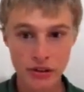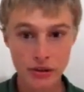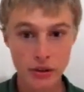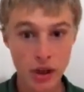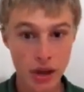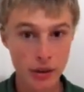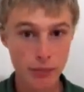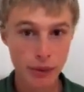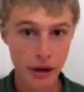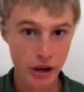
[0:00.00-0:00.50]

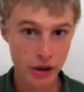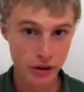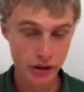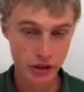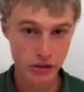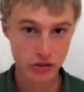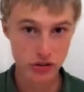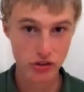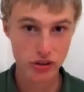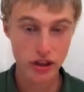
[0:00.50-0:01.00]
lot of
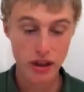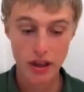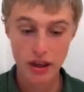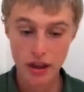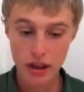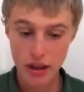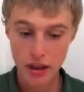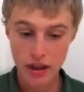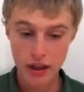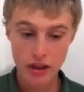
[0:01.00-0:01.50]
Americans.
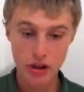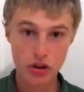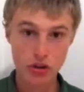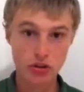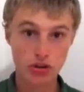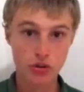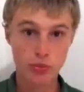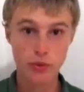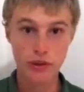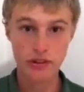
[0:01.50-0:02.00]

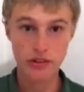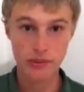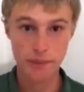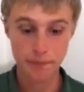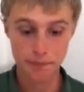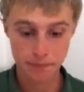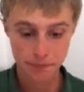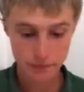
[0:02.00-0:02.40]
Here's the reason.